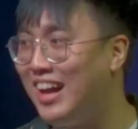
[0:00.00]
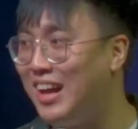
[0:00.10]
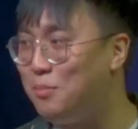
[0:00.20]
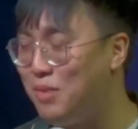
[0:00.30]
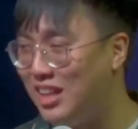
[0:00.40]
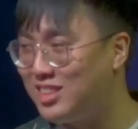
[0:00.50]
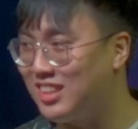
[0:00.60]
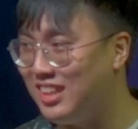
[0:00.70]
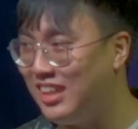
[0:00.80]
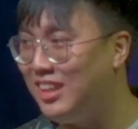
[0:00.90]

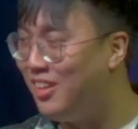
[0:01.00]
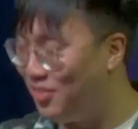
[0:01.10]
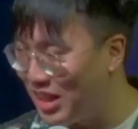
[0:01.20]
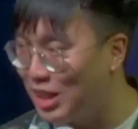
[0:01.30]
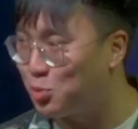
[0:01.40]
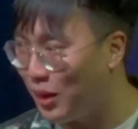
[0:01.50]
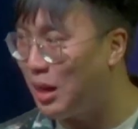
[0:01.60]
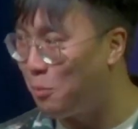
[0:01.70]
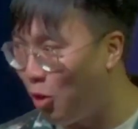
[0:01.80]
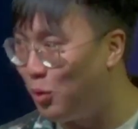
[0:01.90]
basically, that's what I'm
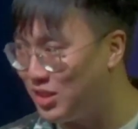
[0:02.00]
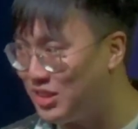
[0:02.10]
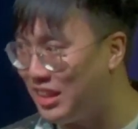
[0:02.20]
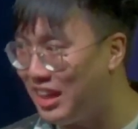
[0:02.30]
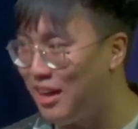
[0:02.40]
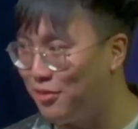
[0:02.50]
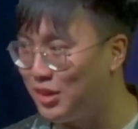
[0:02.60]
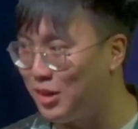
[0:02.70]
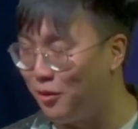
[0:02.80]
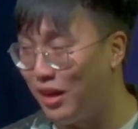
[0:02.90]
overseeing after,
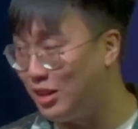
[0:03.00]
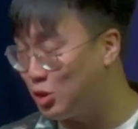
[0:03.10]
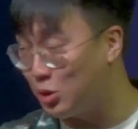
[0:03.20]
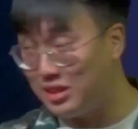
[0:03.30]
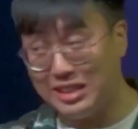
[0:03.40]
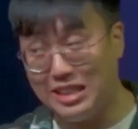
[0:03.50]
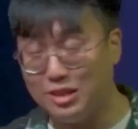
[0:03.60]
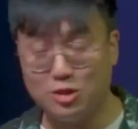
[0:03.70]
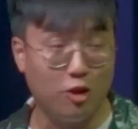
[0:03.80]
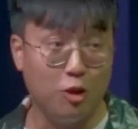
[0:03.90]
all right? So, teens
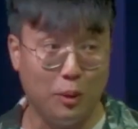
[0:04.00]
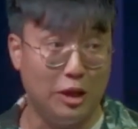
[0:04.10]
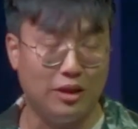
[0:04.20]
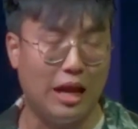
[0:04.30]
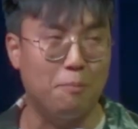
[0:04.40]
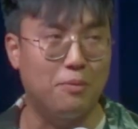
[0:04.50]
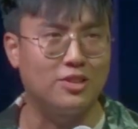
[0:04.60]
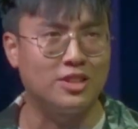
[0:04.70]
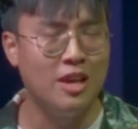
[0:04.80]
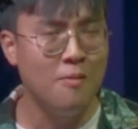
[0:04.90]
all the way to campus.
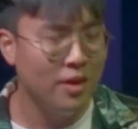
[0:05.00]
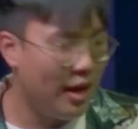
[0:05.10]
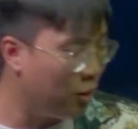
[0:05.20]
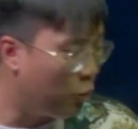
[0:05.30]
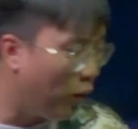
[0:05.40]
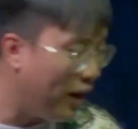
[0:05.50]
And quite